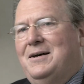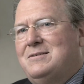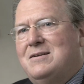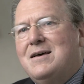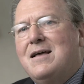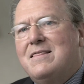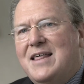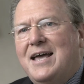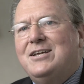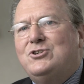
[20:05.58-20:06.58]
Today,
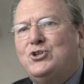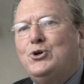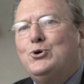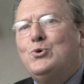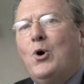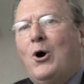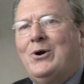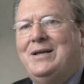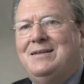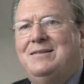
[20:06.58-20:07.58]
they too are
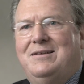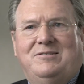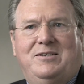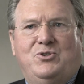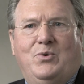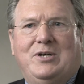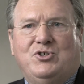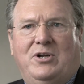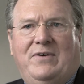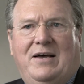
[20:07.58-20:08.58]
in this
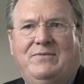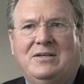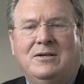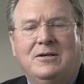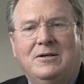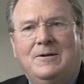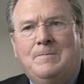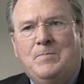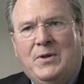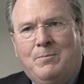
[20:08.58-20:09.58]
situation of having
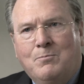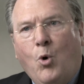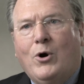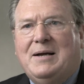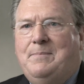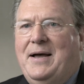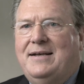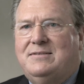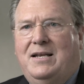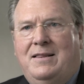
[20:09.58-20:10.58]
more
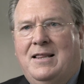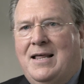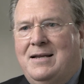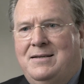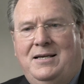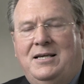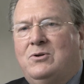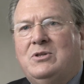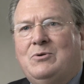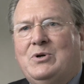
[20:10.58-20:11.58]
capacity than they need.
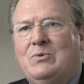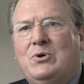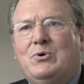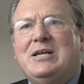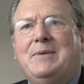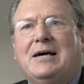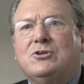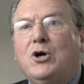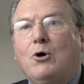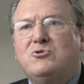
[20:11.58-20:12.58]
We read about
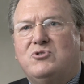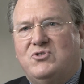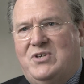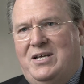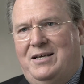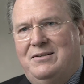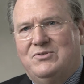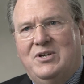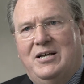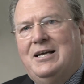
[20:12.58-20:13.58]
ghost
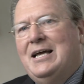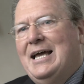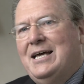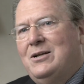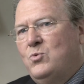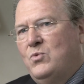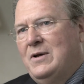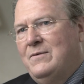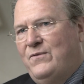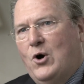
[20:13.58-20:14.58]
cities and
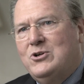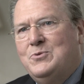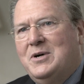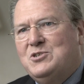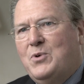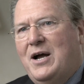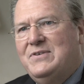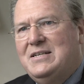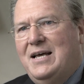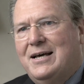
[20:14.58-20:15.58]
far too much
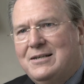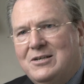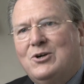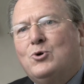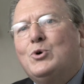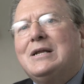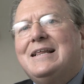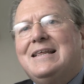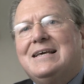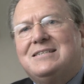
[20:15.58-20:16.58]
private debt. Really,
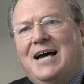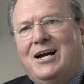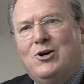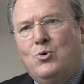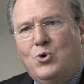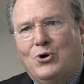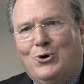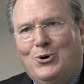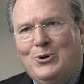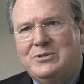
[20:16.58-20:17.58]
the entire
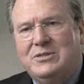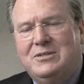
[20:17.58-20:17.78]
world